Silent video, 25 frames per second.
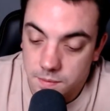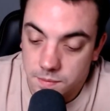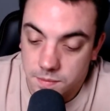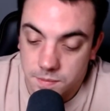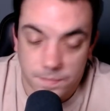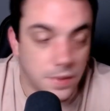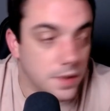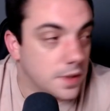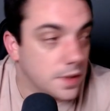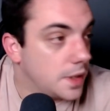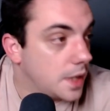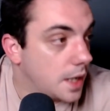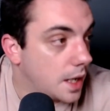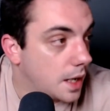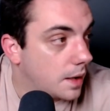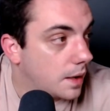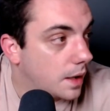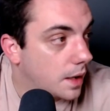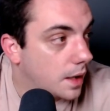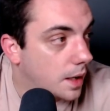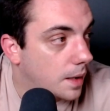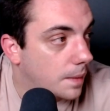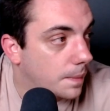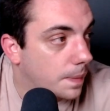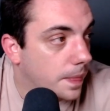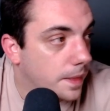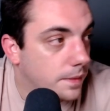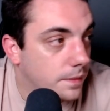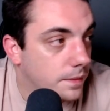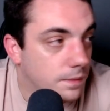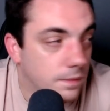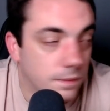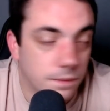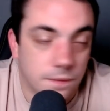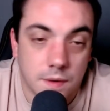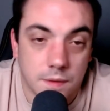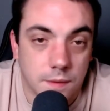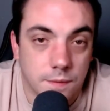But yeah, um,
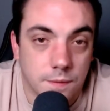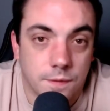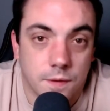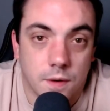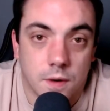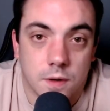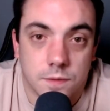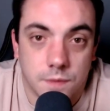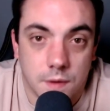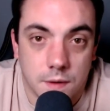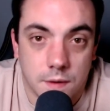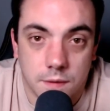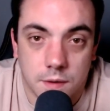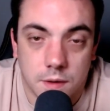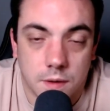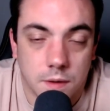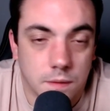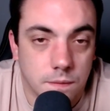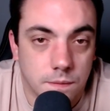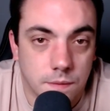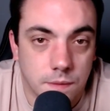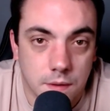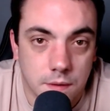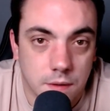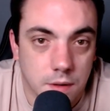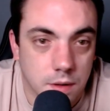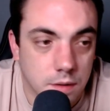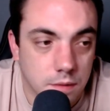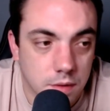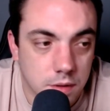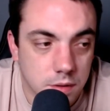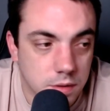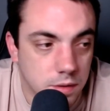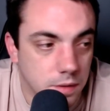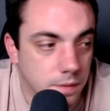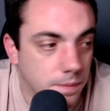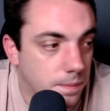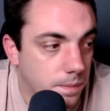very fast, very good, very
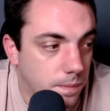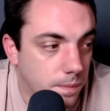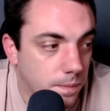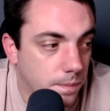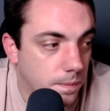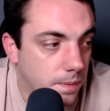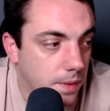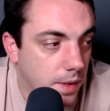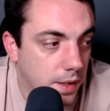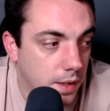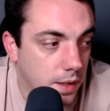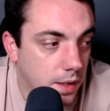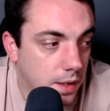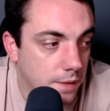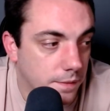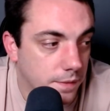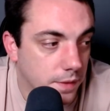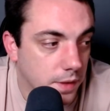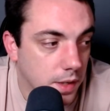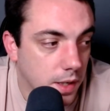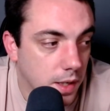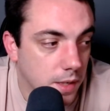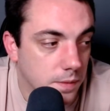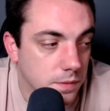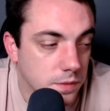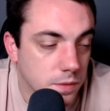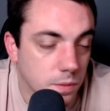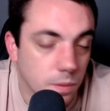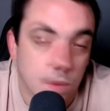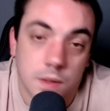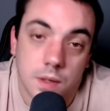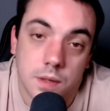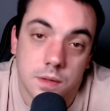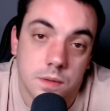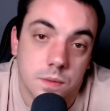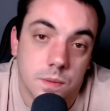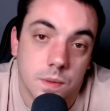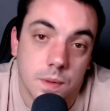aggressive. Played ahead of a game, so well
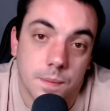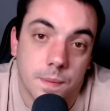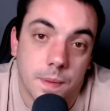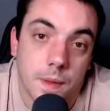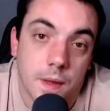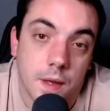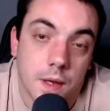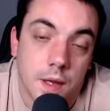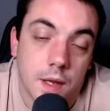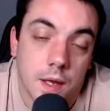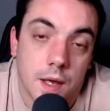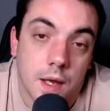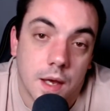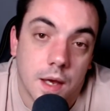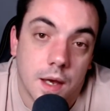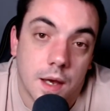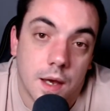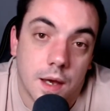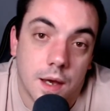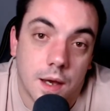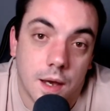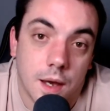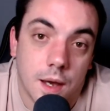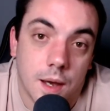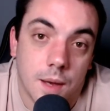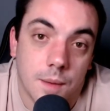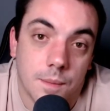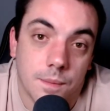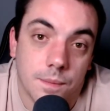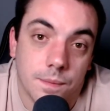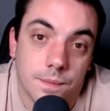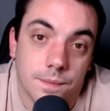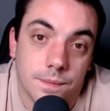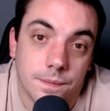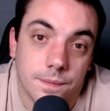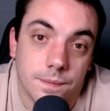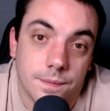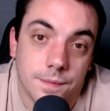done to him. Um,
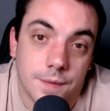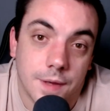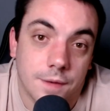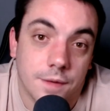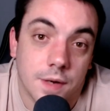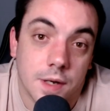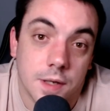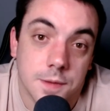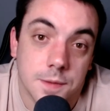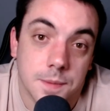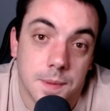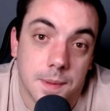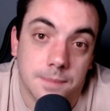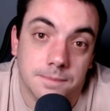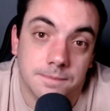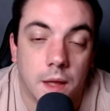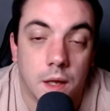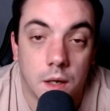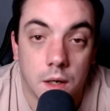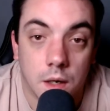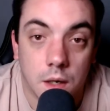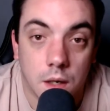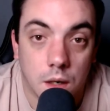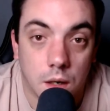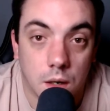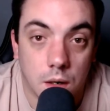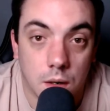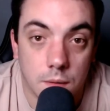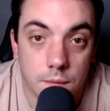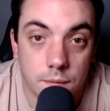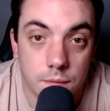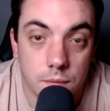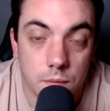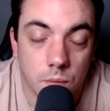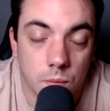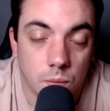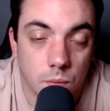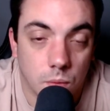now the next one.
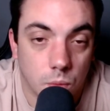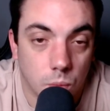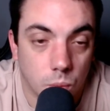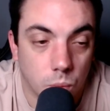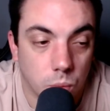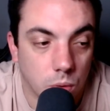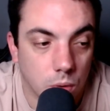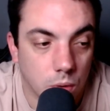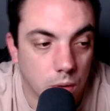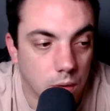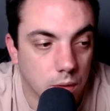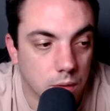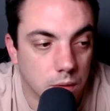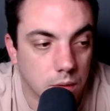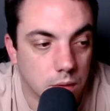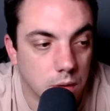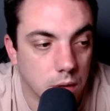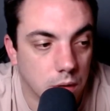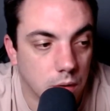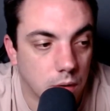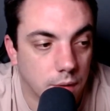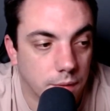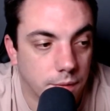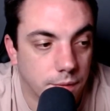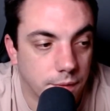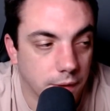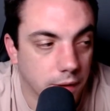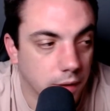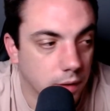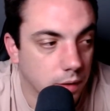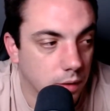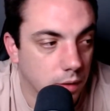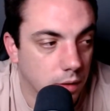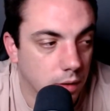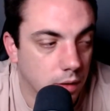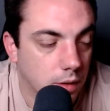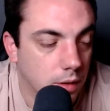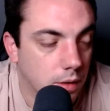Overall, what did I think
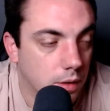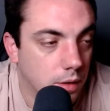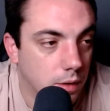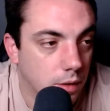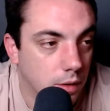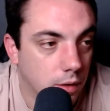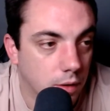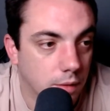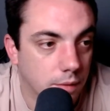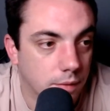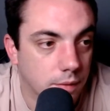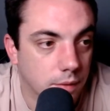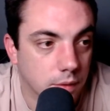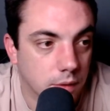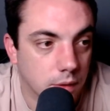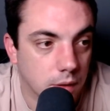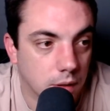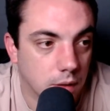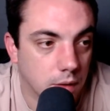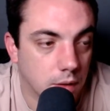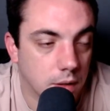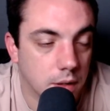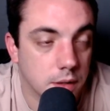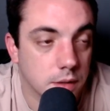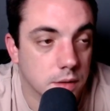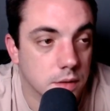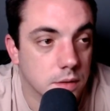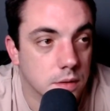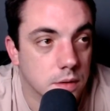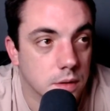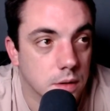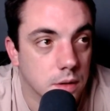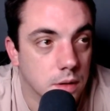of the Lions?